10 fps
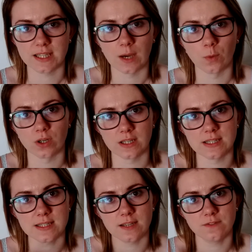that one and
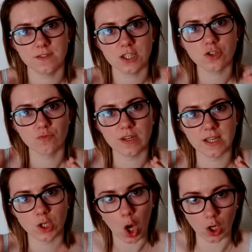instead finished
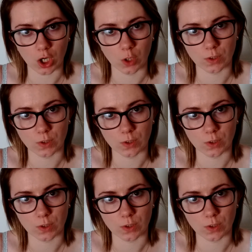reading Gone Girl,